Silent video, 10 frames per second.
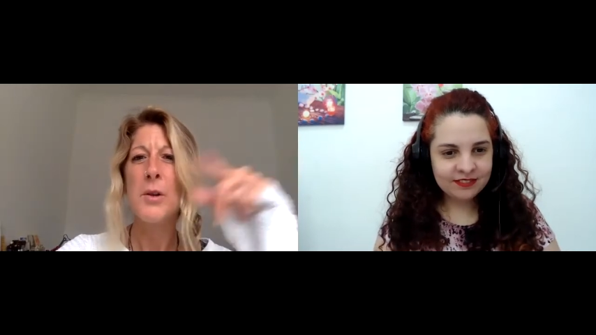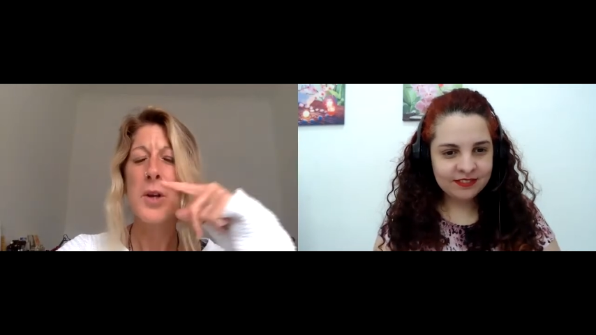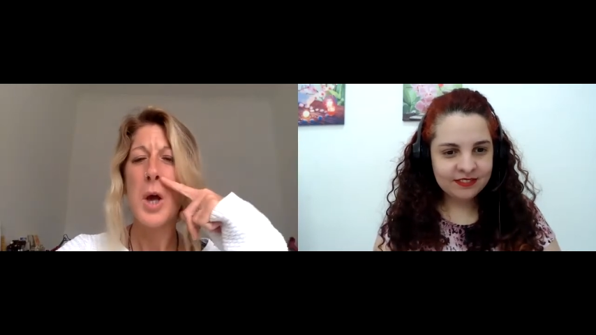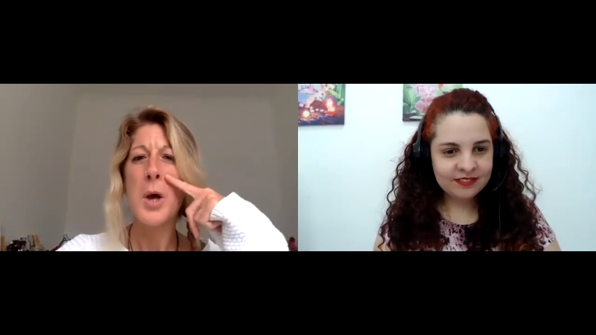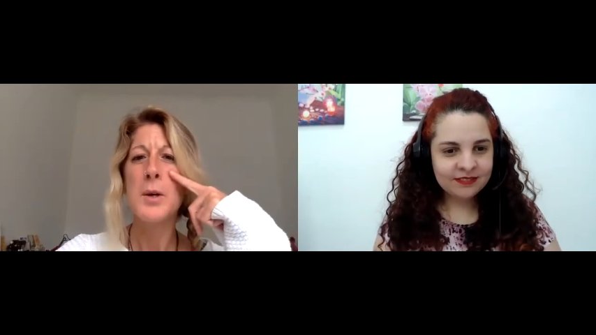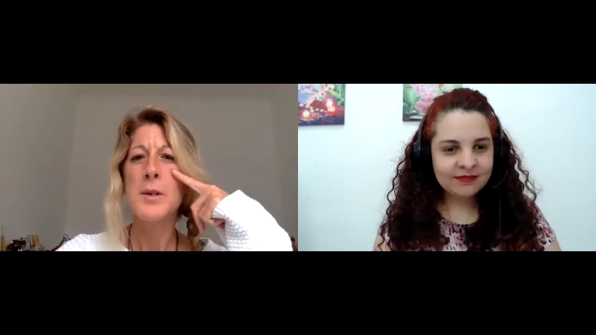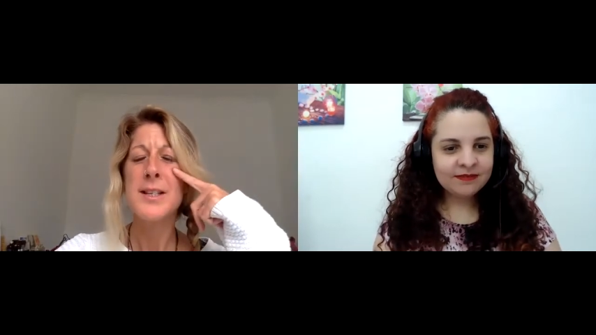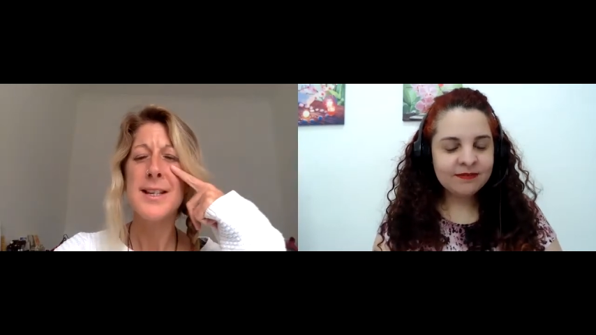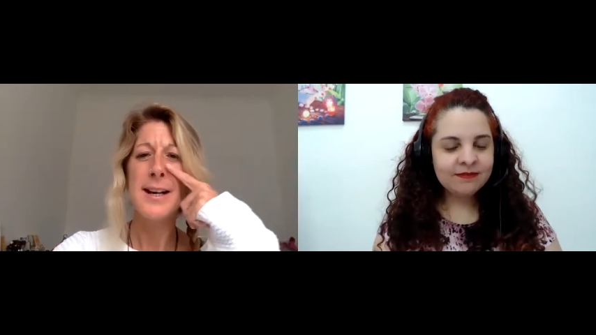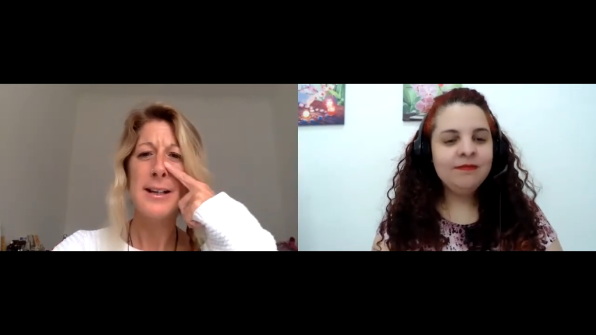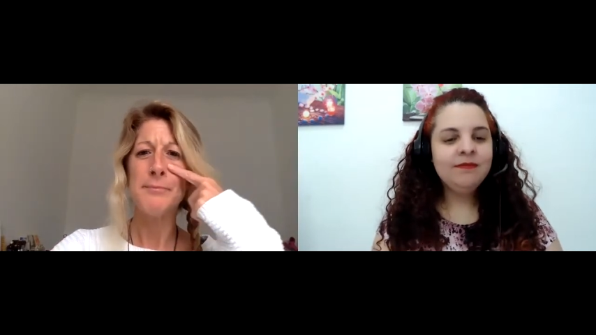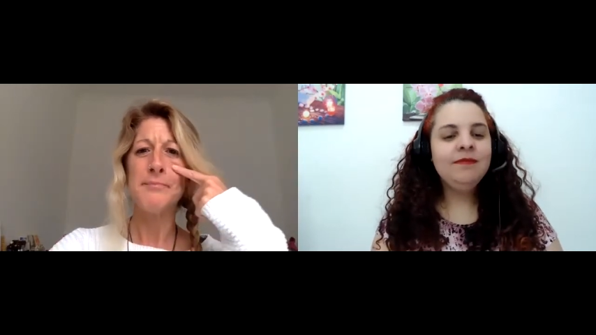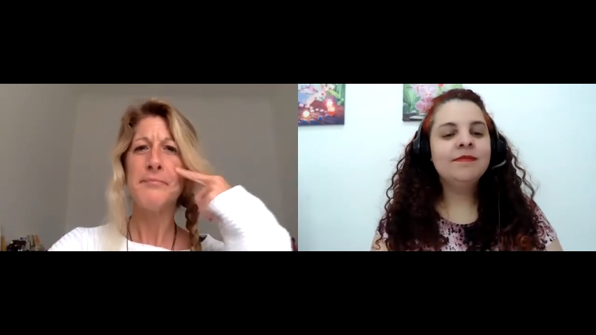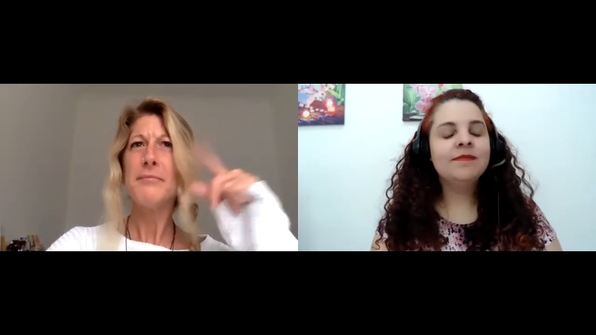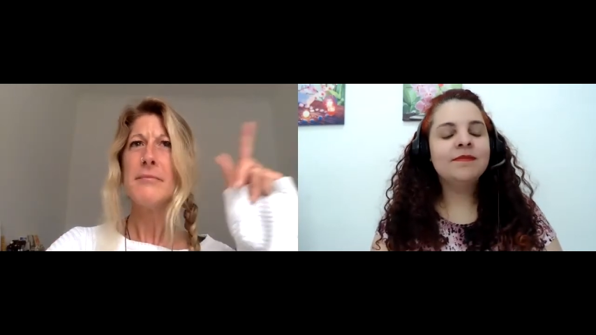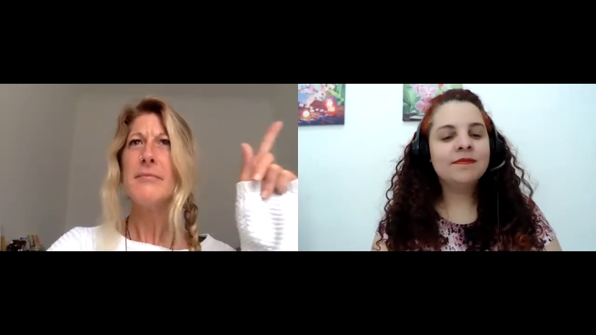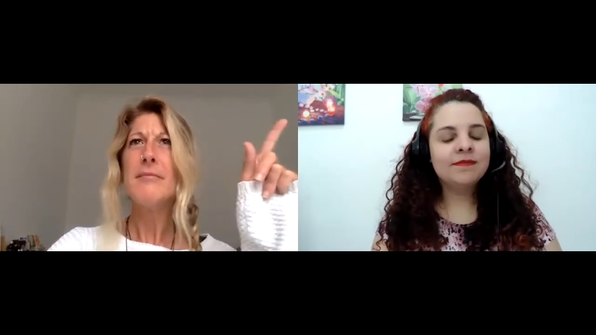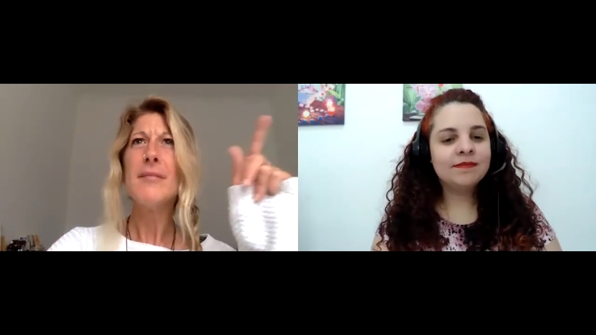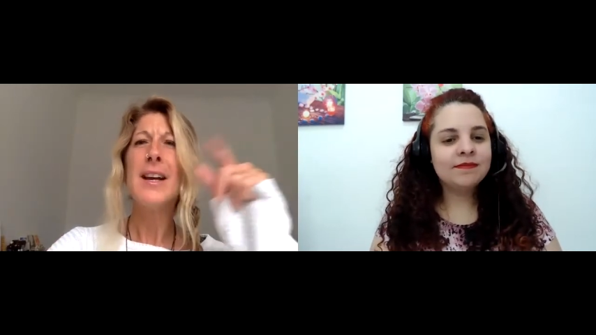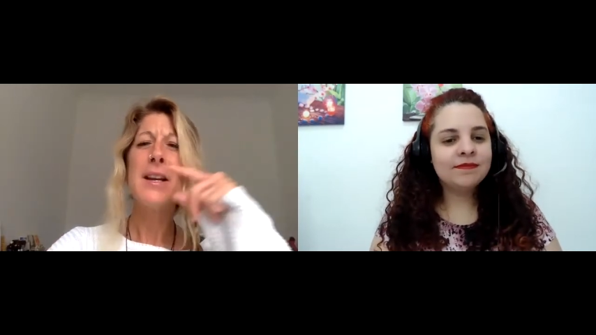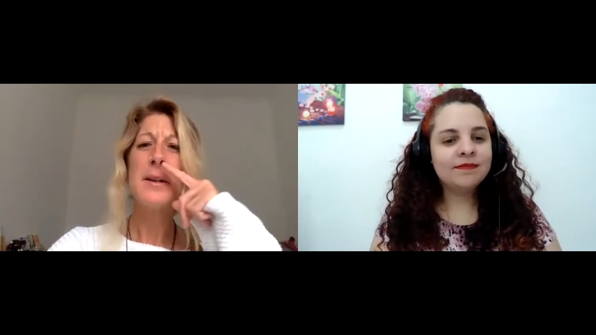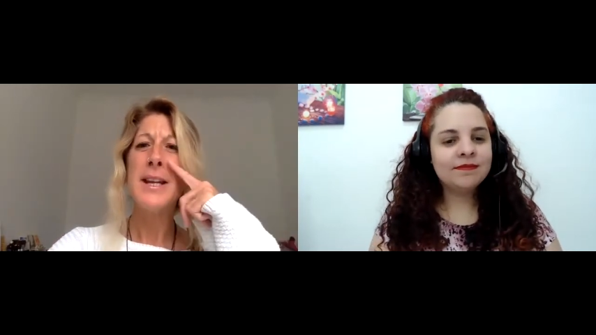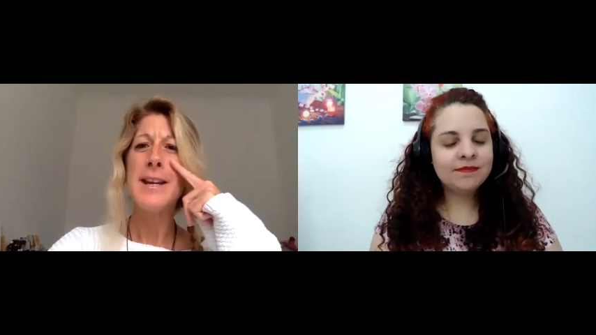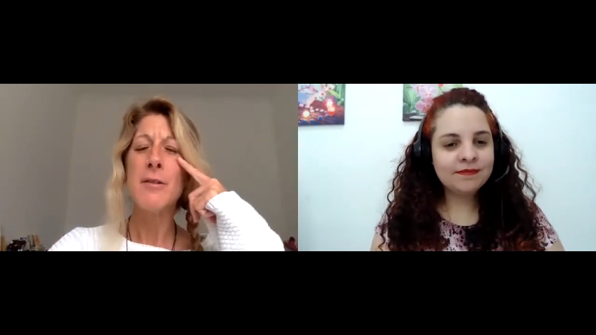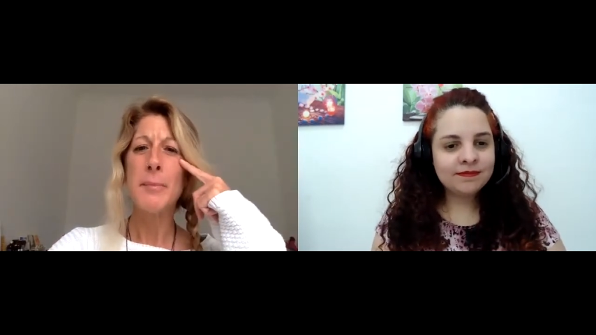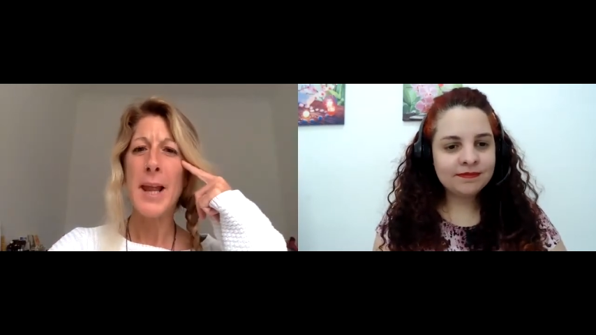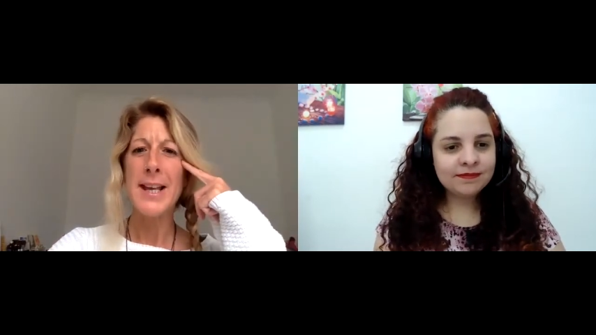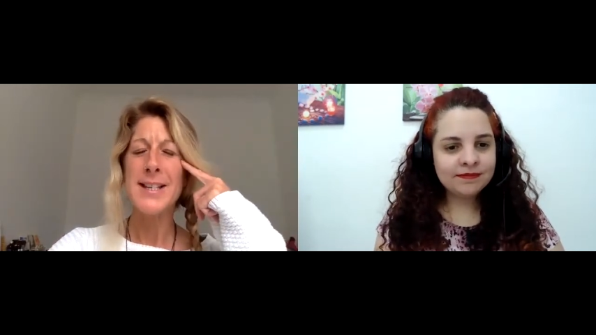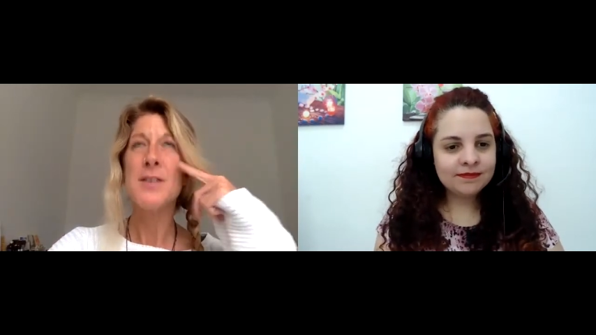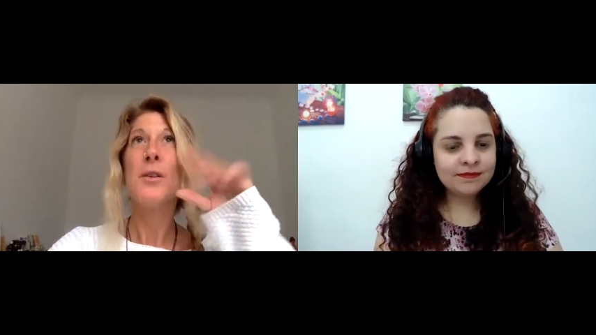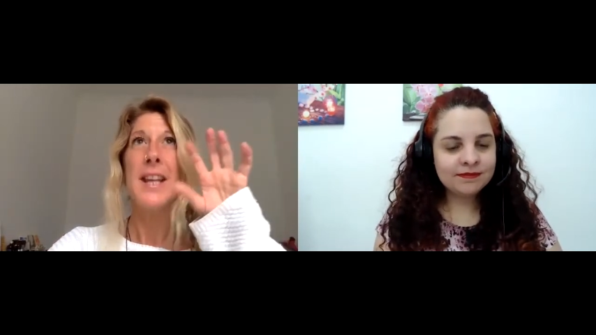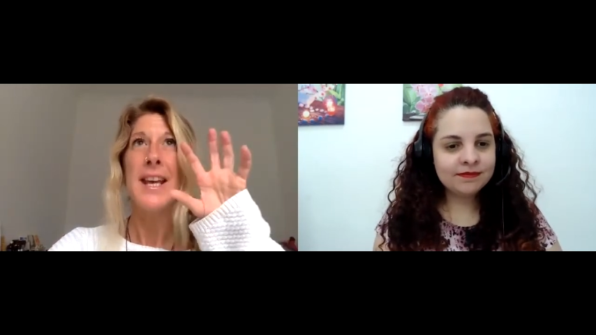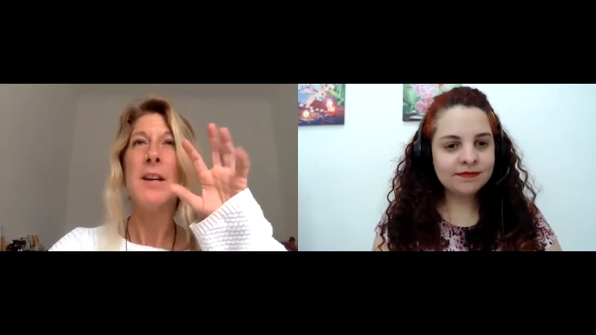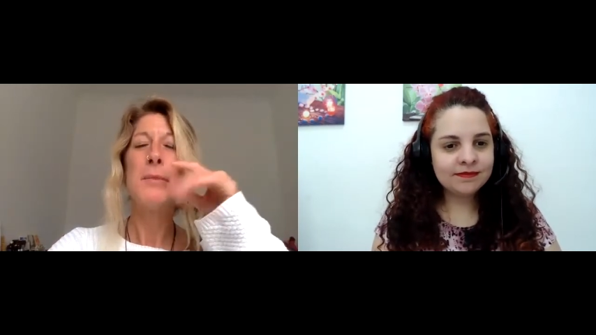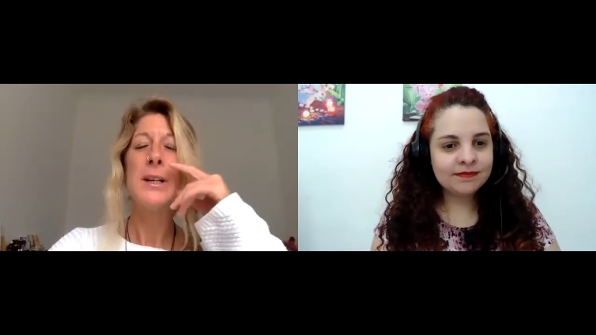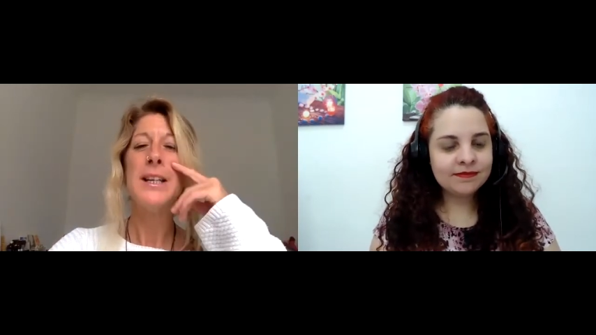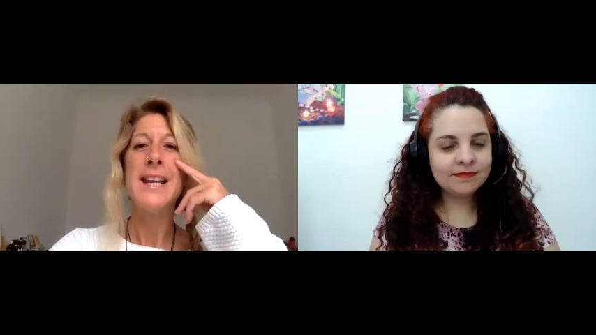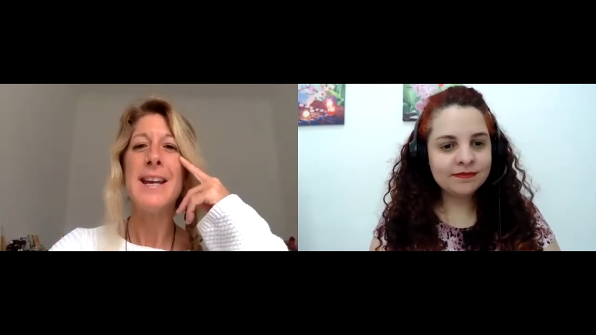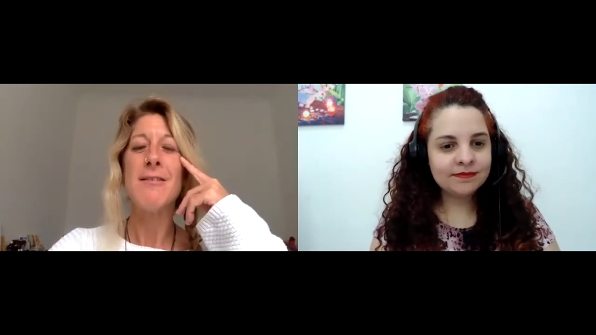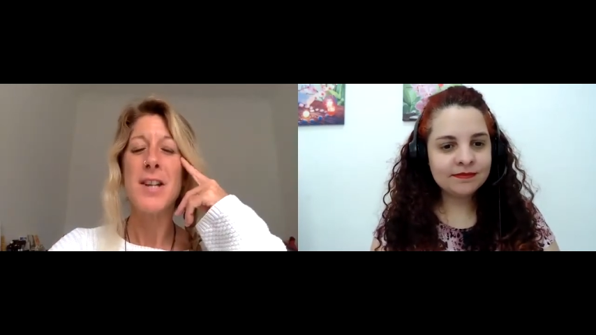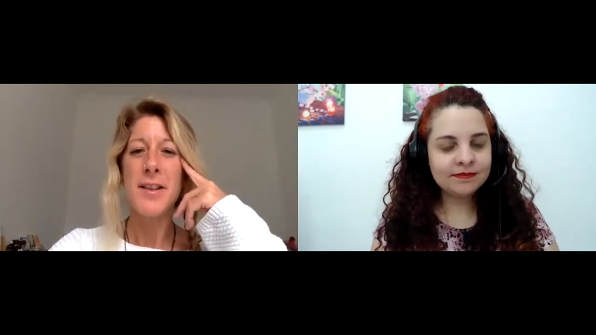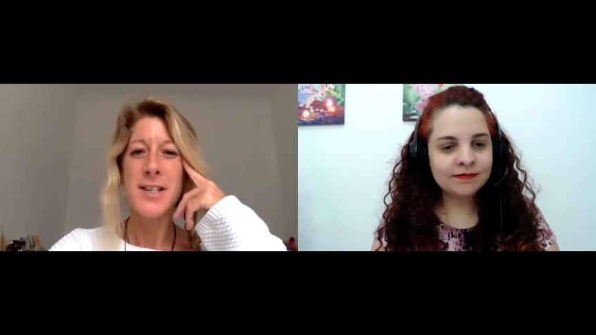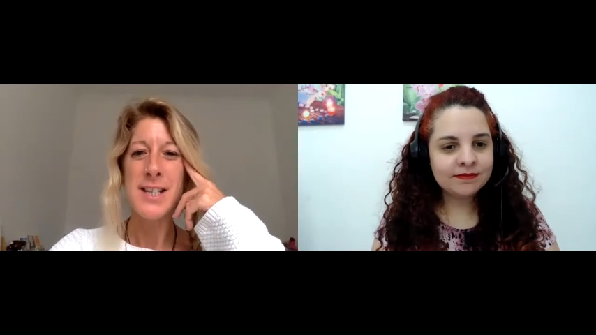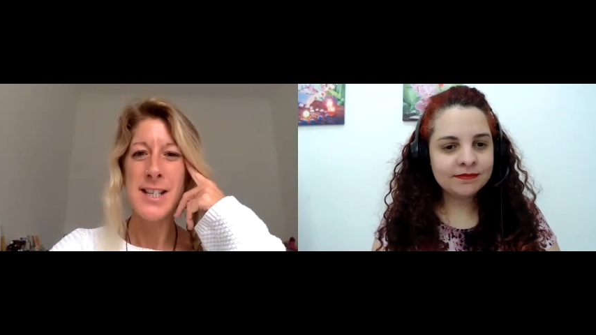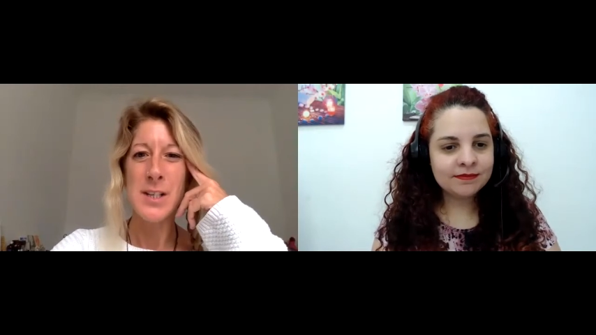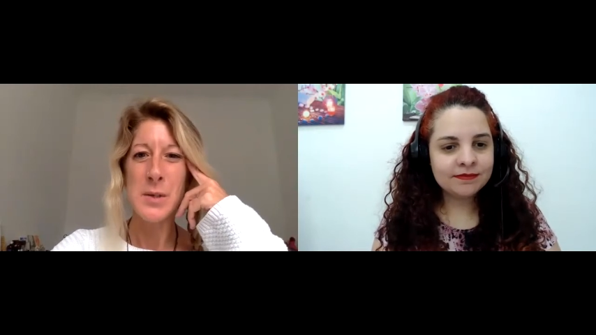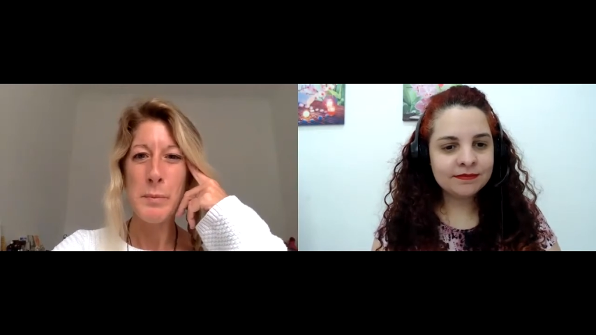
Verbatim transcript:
Speaker 1: the coast, um, uh, near a place not in, but near another city called